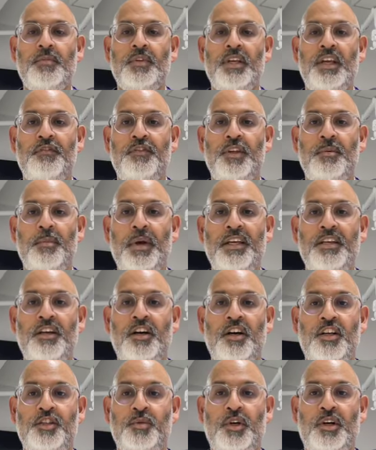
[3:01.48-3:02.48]
If the main
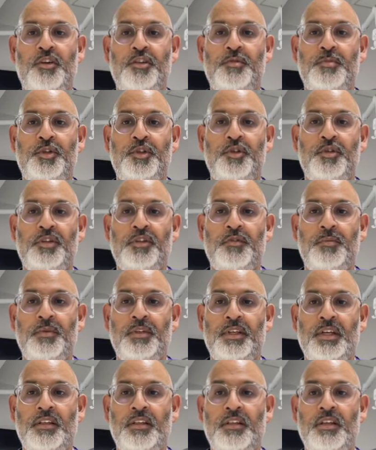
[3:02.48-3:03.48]
arch wire is protruding from the
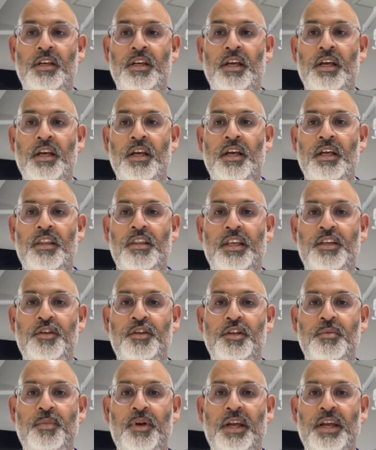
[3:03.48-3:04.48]
end, then you
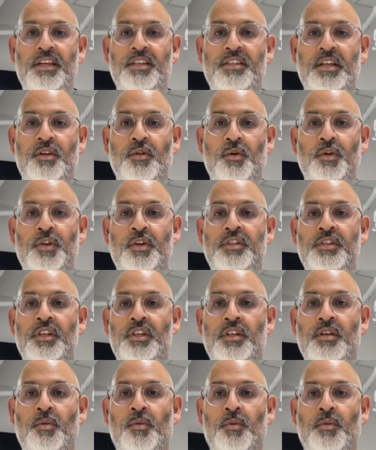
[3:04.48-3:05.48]
can place an
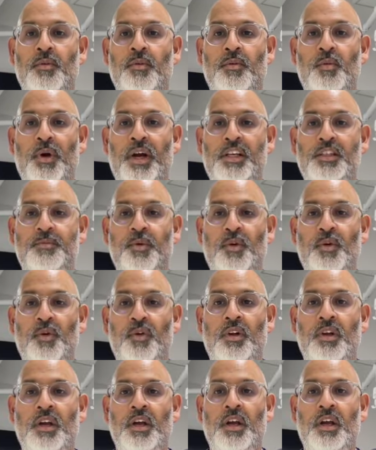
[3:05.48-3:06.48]
orthodontic wax
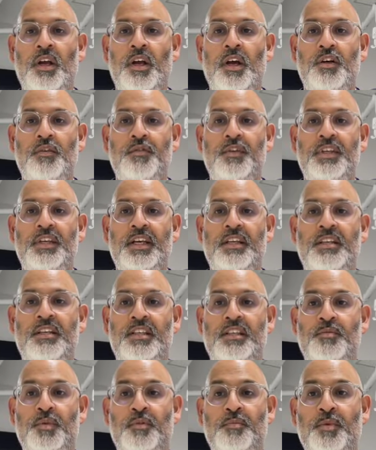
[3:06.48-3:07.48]
ball over the end
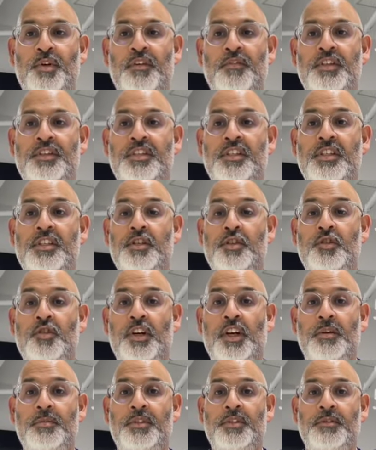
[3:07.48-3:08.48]
as we've previously
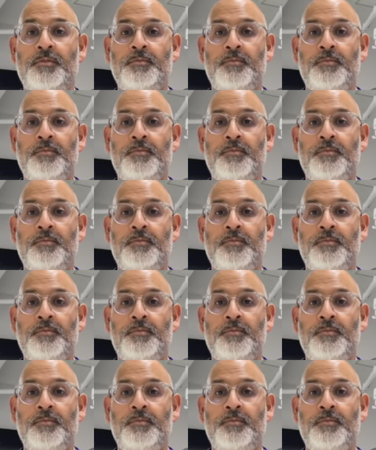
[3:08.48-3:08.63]
described.